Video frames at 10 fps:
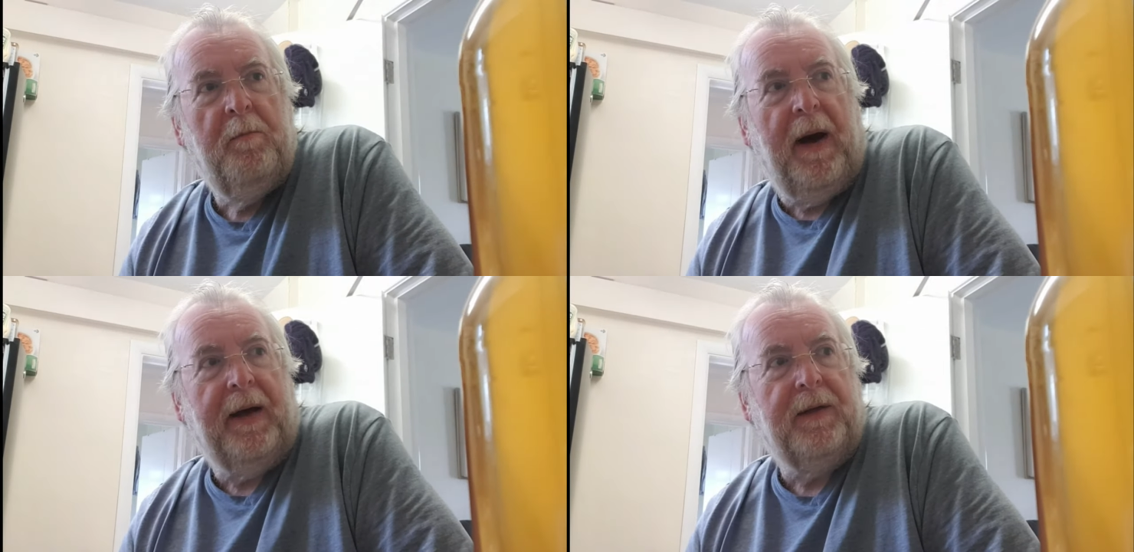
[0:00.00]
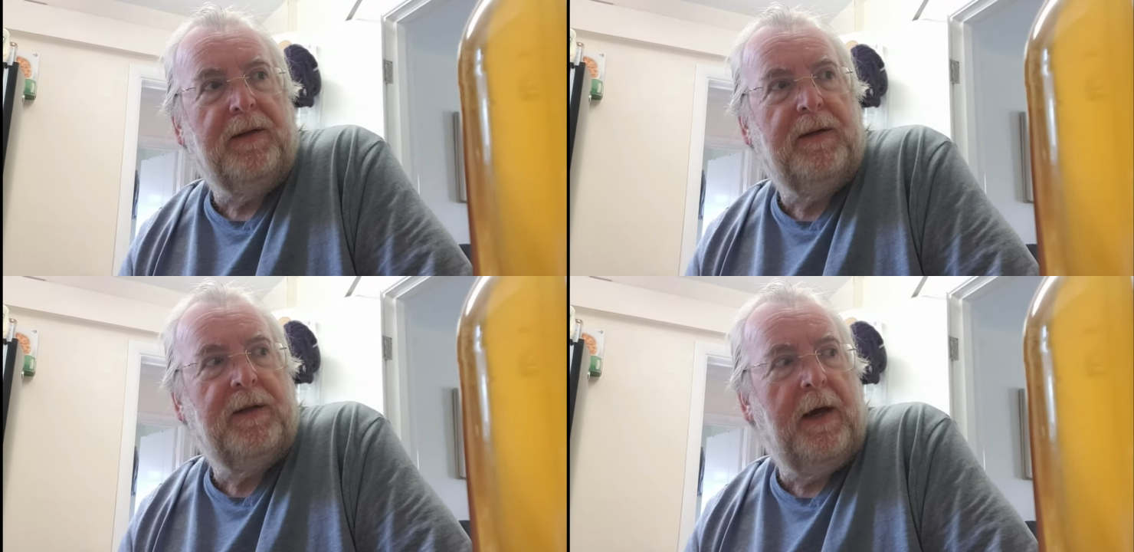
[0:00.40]

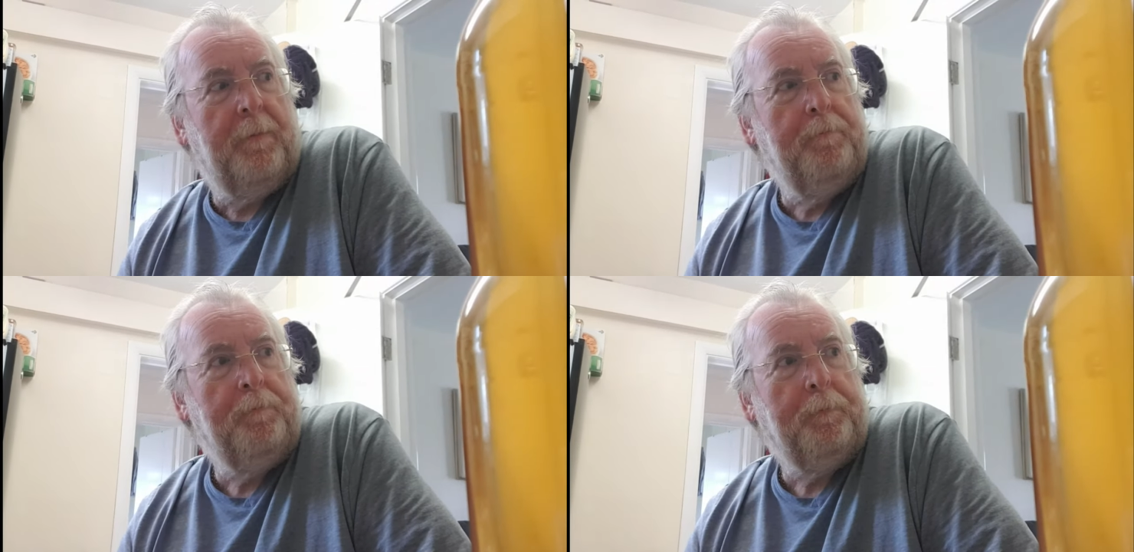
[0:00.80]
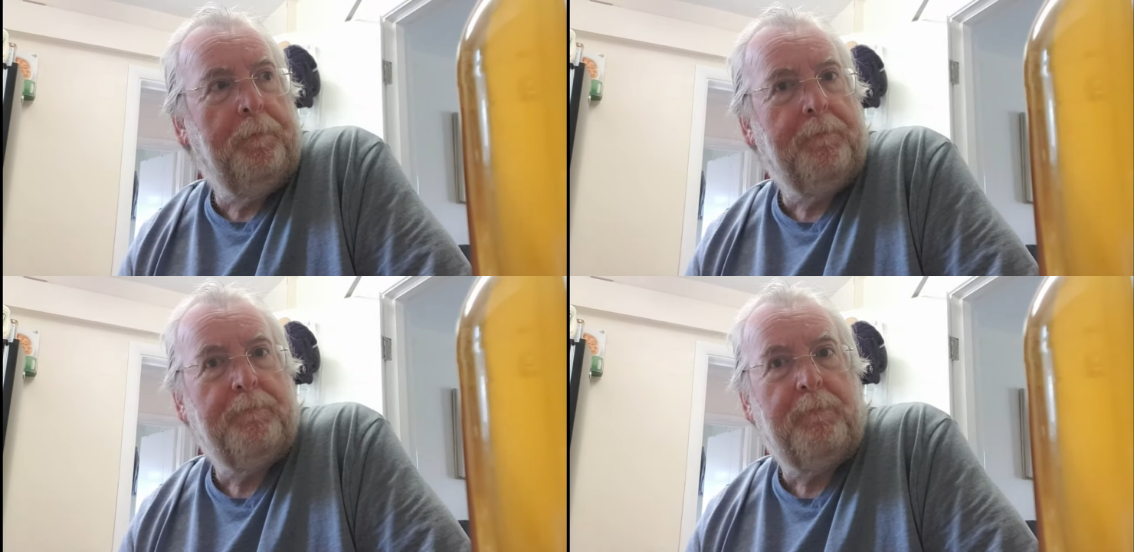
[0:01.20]
But um,
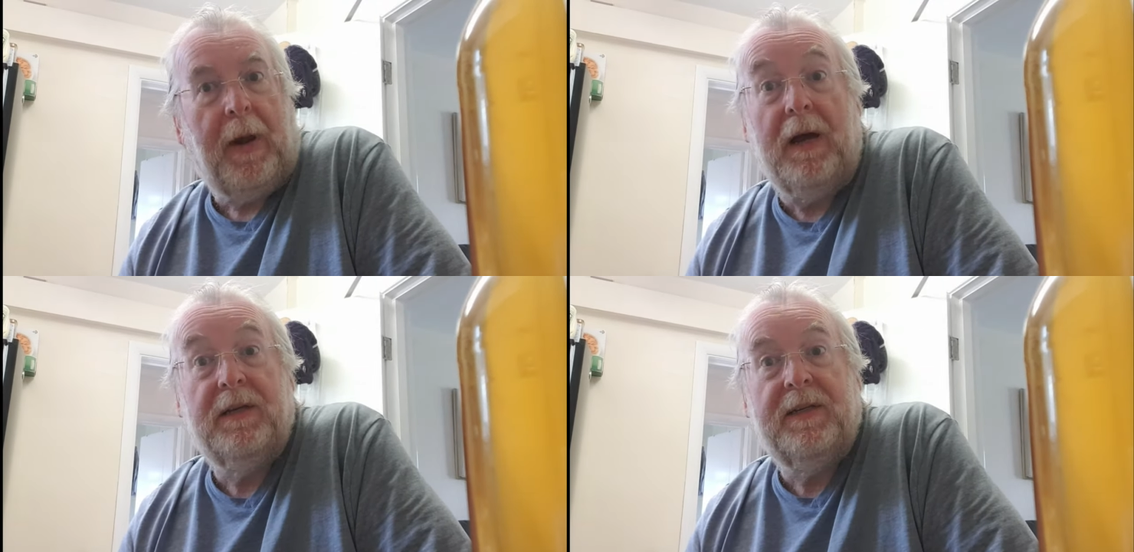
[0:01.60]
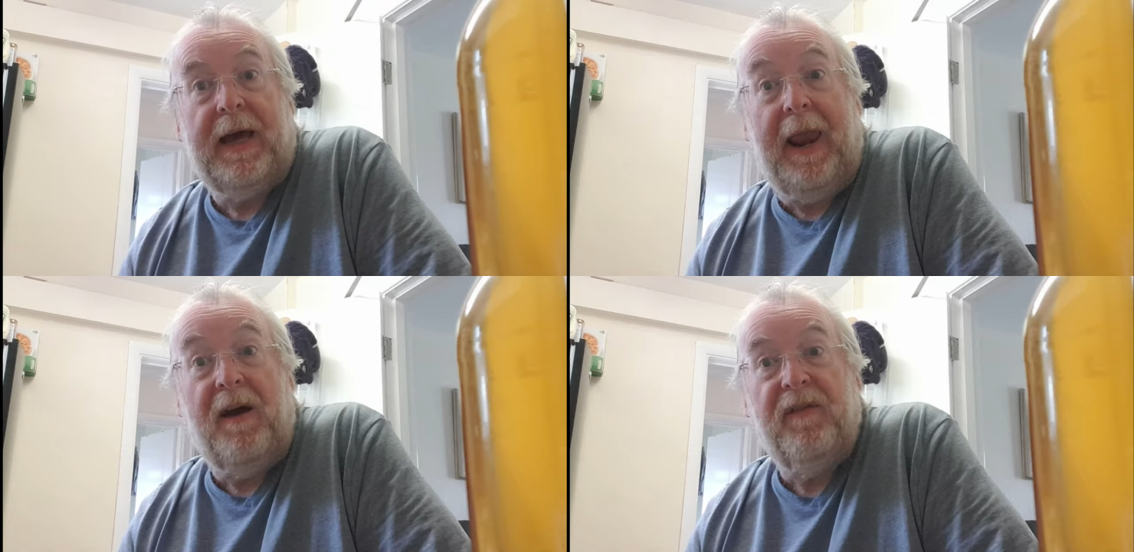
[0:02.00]

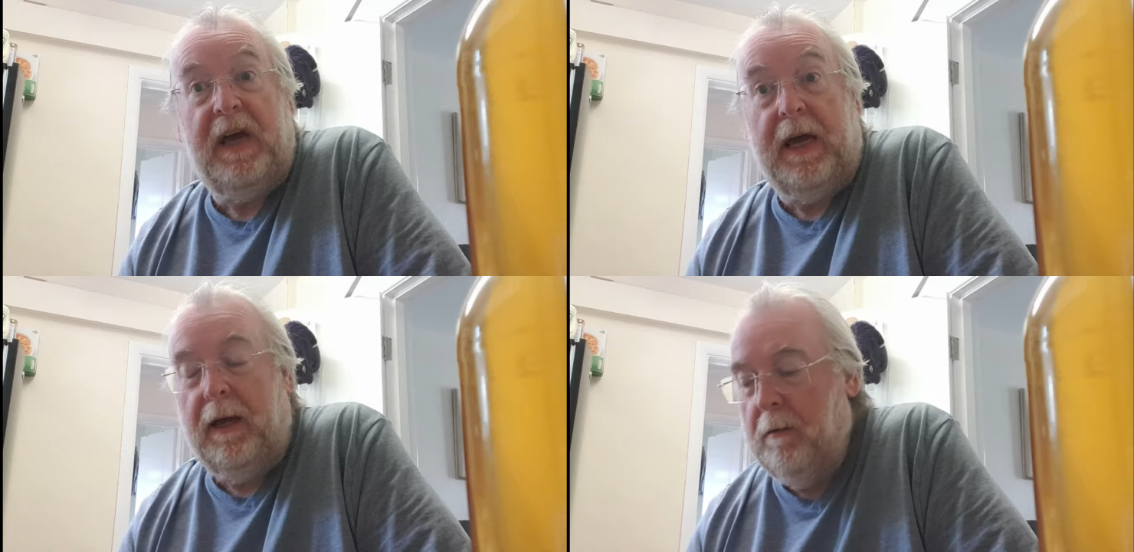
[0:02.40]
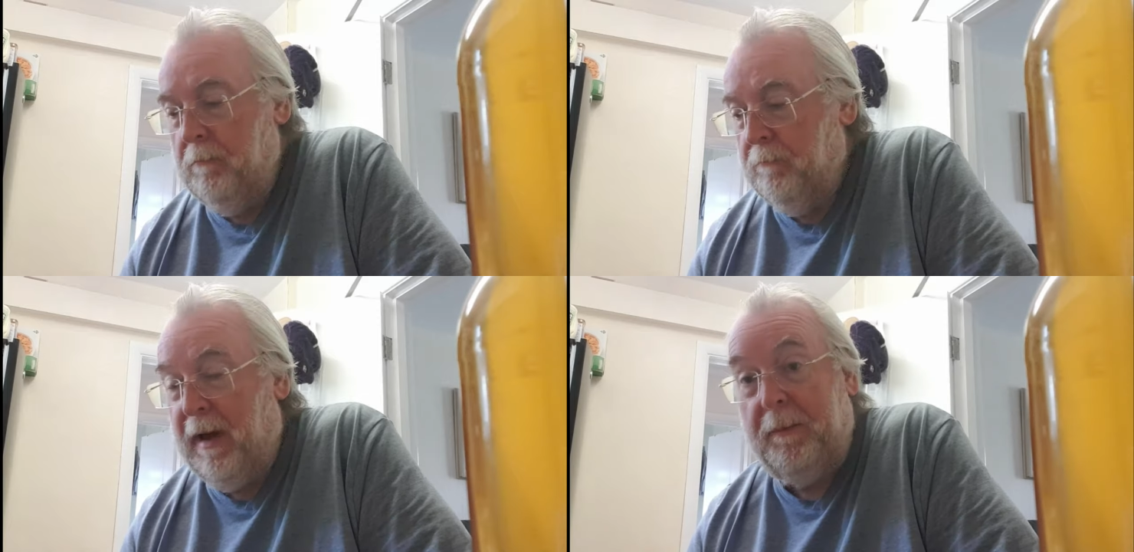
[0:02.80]
c'est la vie.
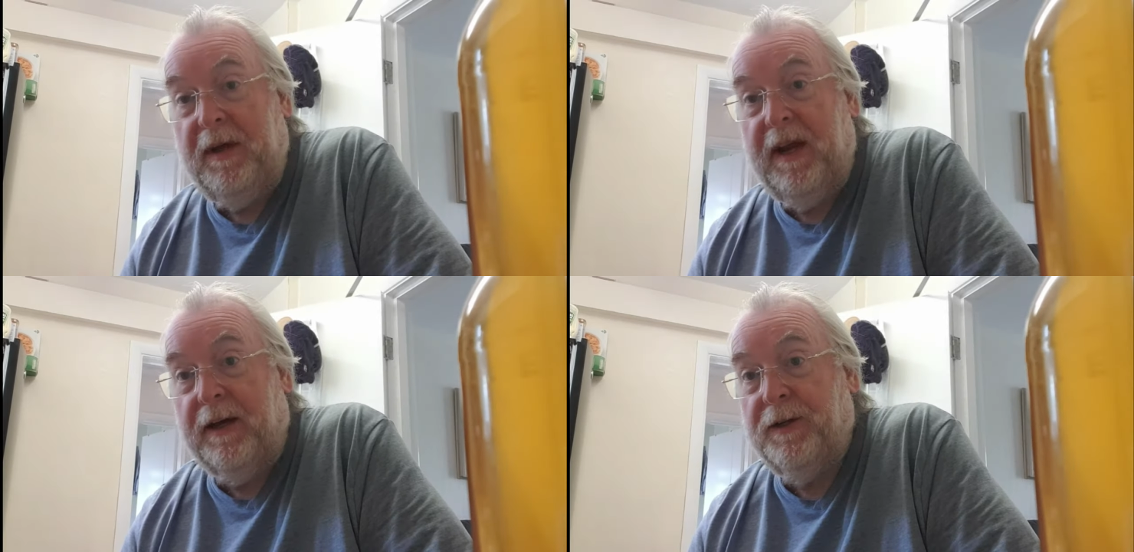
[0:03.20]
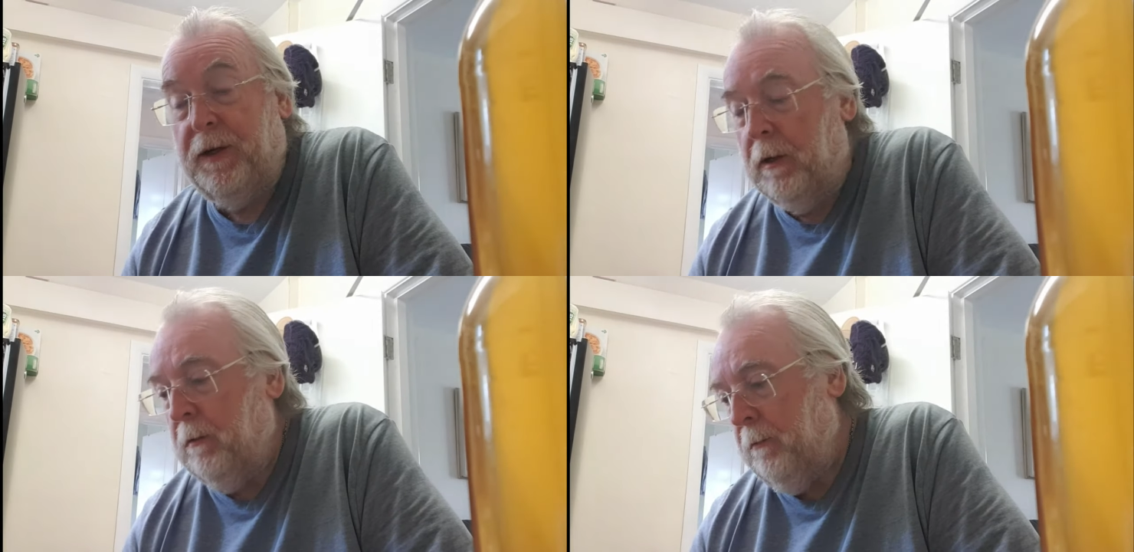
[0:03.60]
Maybe next year.